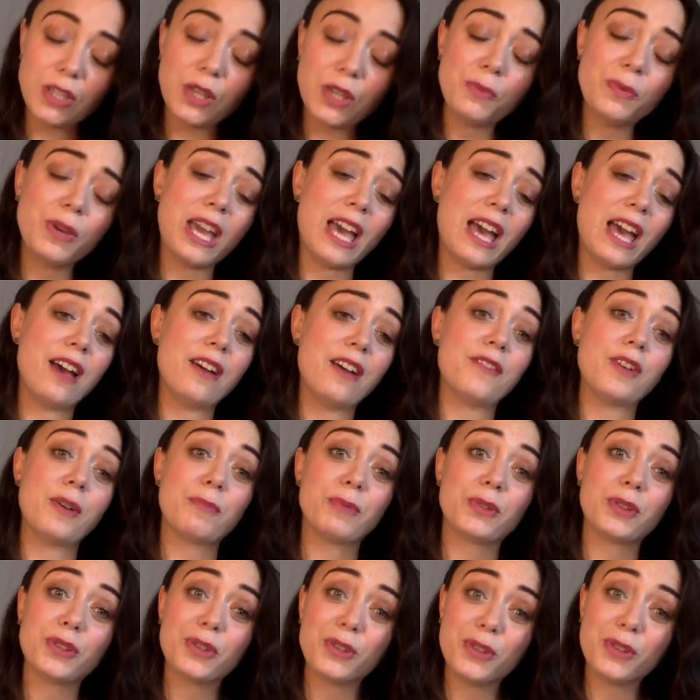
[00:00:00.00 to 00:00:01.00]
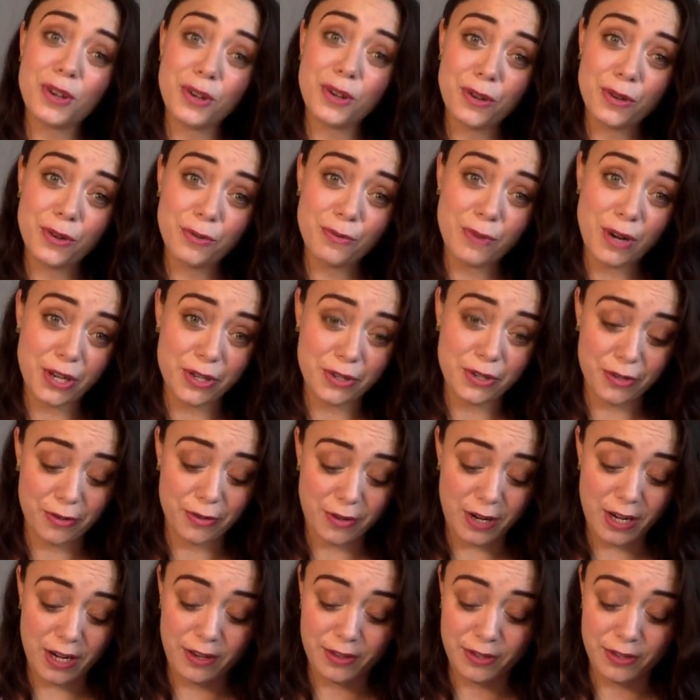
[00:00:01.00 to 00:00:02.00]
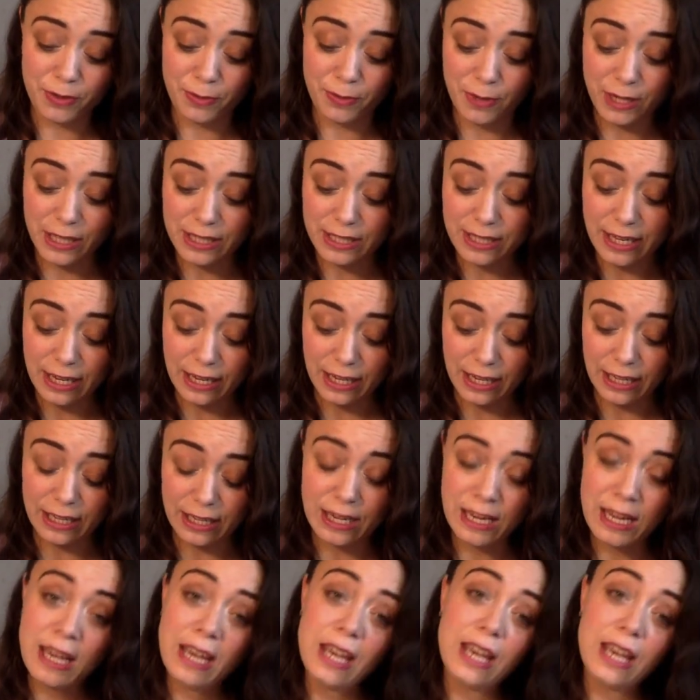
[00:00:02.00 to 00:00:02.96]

We have a Pluto retrograde on the twenty-second